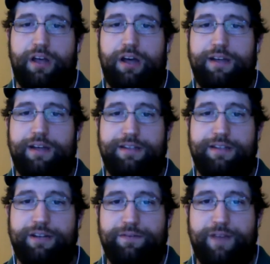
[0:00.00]
in
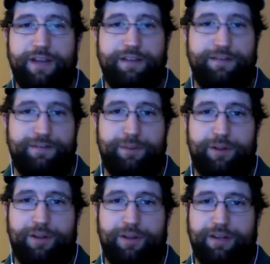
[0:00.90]
standard fantasy
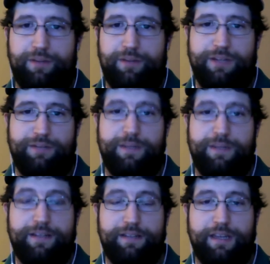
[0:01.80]
football, like a week to
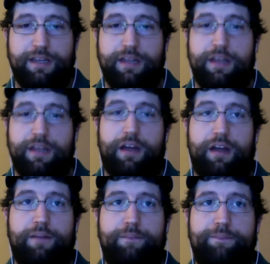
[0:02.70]
week league.
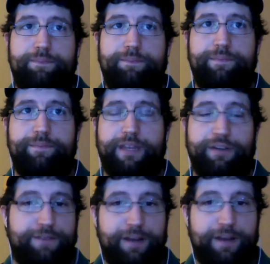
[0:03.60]
Like
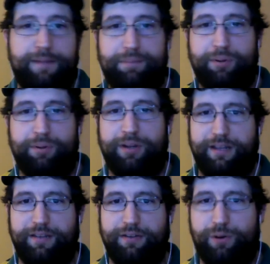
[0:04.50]
you'll find me
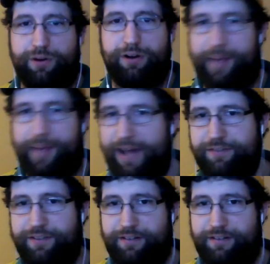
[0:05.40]
putting Cordero
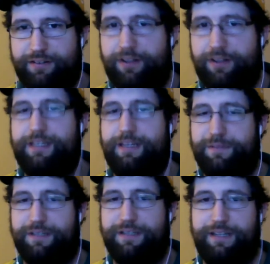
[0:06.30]
Patterson on
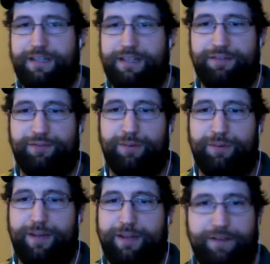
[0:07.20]
teams in this
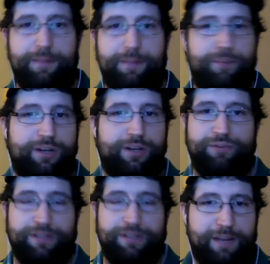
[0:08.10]
format. You'll find me putting
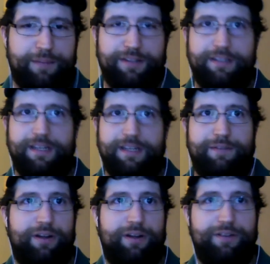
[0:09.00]
Julius Thomas on teams.
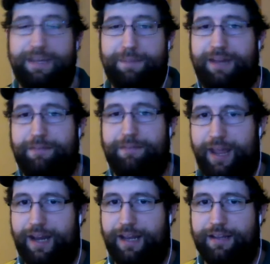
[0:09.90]
I'll take Peyton
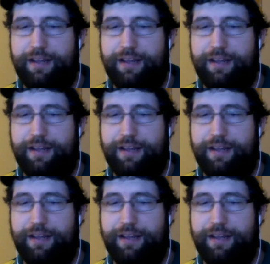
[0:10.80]
Manning.